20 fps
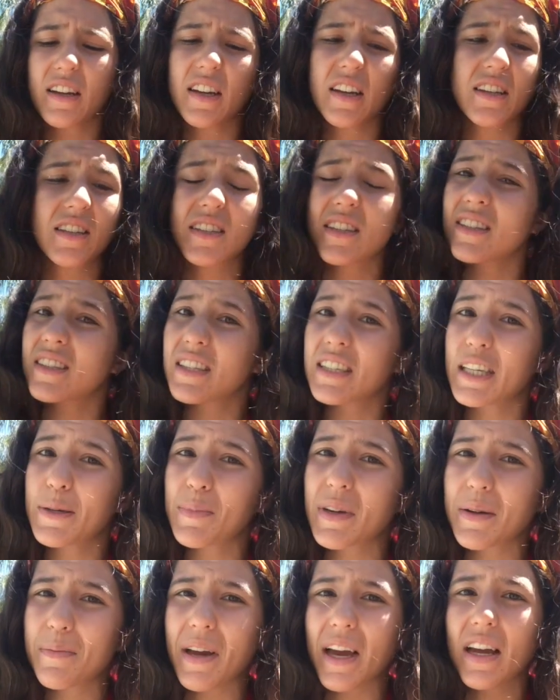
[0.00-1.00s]
it's a
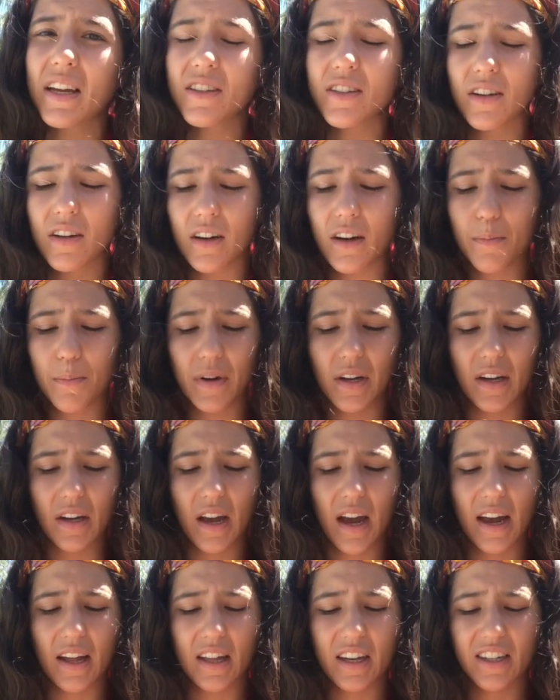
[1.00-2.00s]
sleeping mask, but
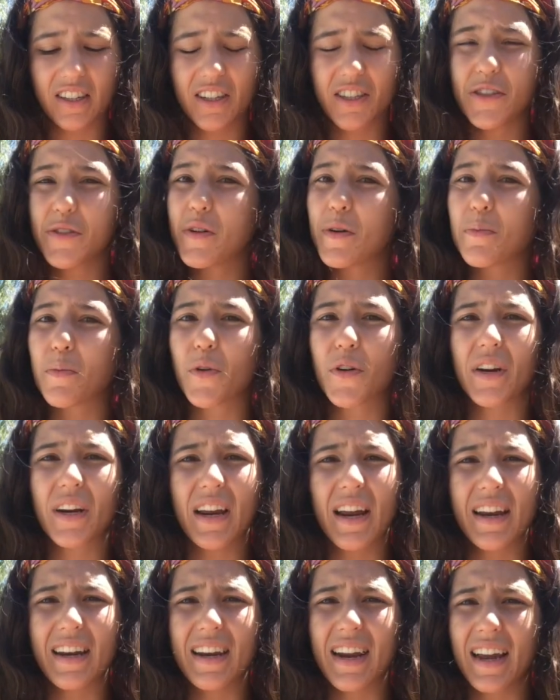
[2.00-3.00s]
I like to do it morning
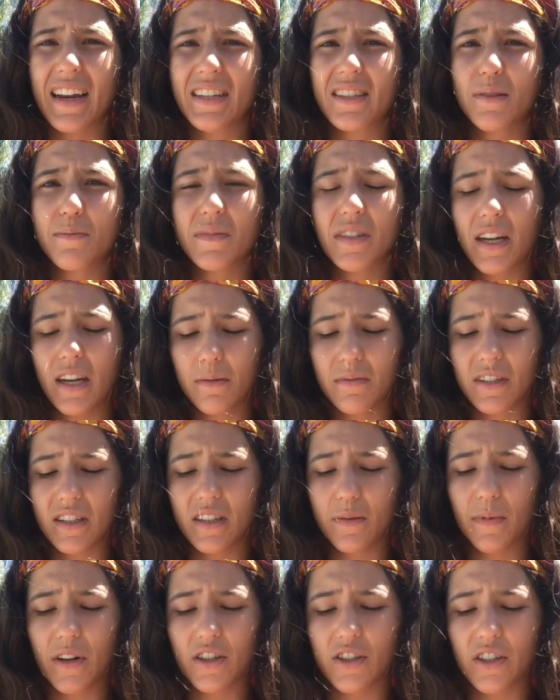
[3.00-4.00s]
and night sometimes,
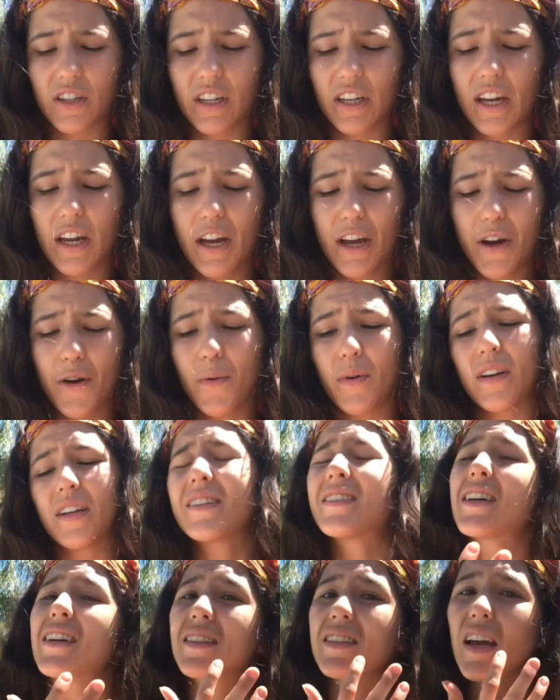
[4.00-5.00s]
especially when it
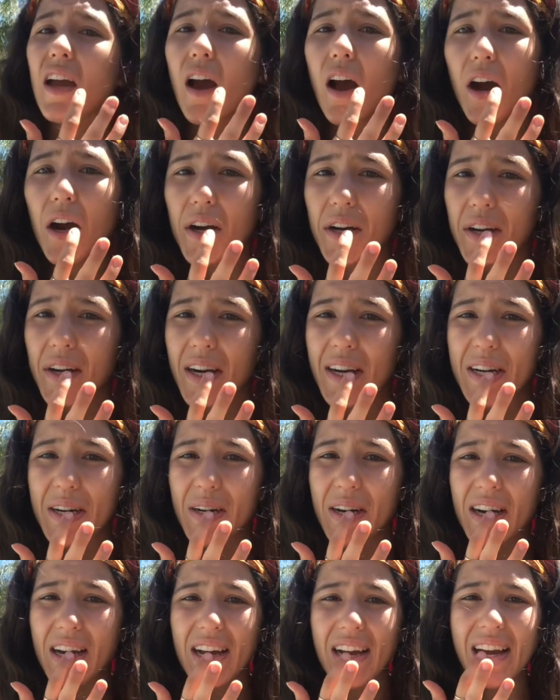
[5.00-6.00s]
does get hotter
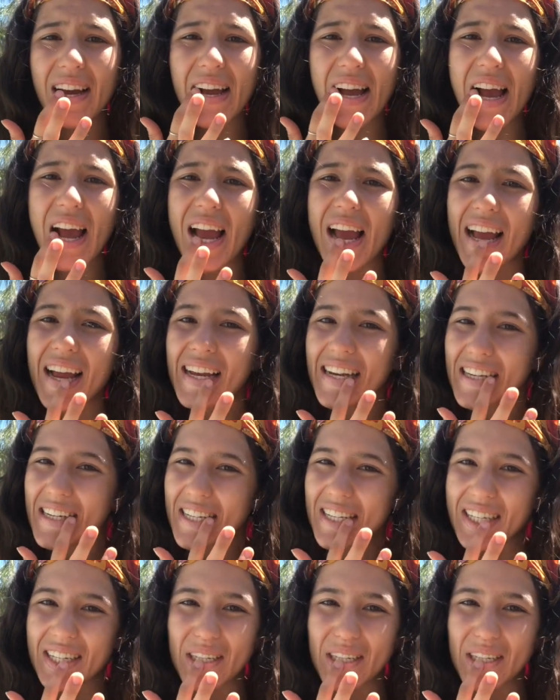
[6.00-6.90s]
out, and just